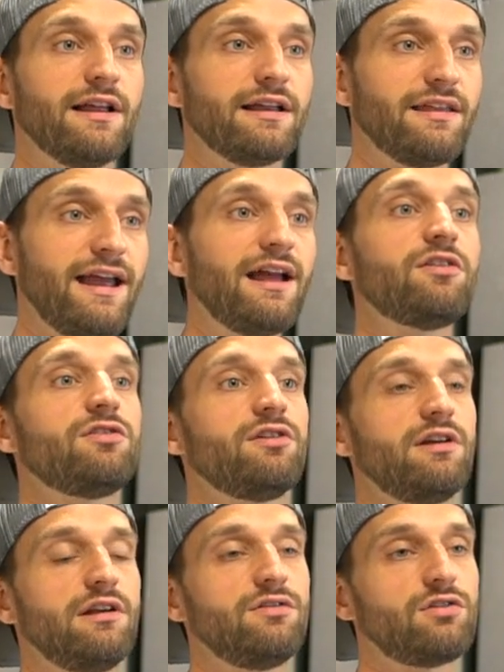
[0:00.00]
Like the answer
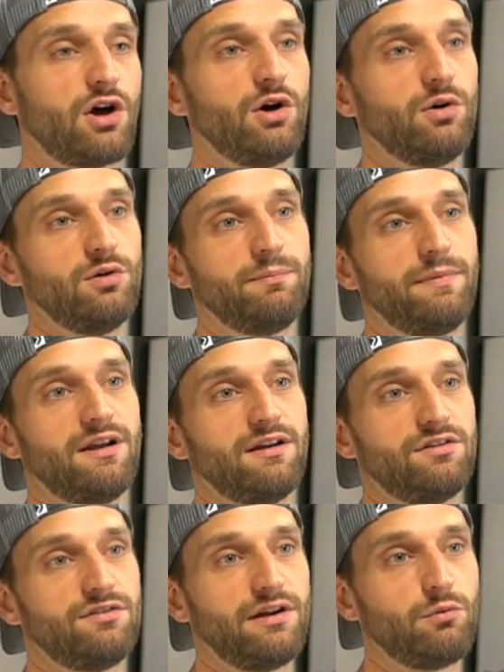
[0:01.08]
is code,
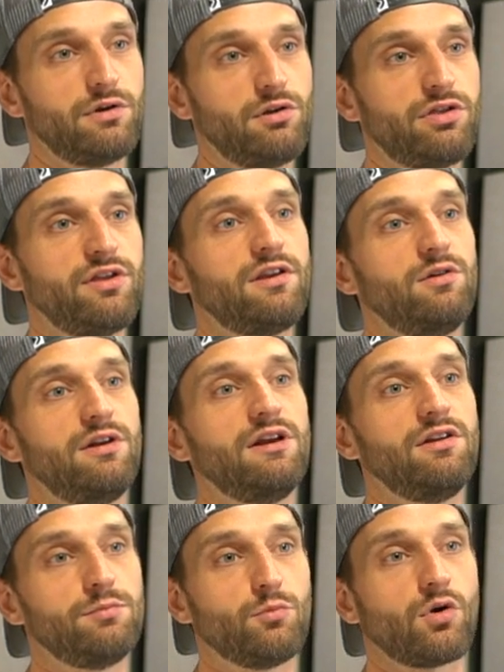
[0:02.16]
because like what you think you
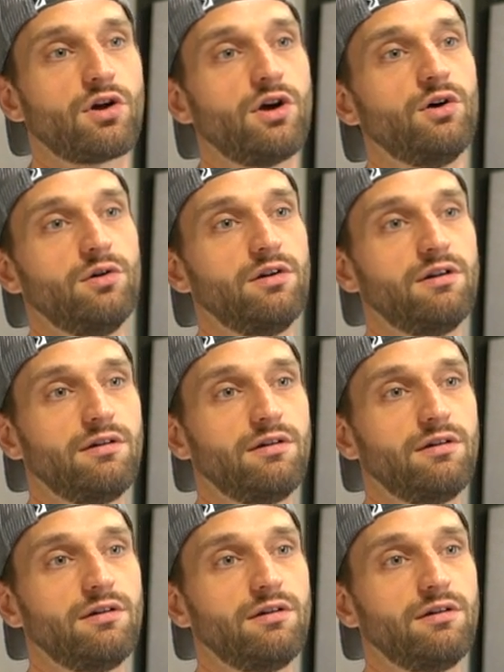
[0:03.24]
need is more code.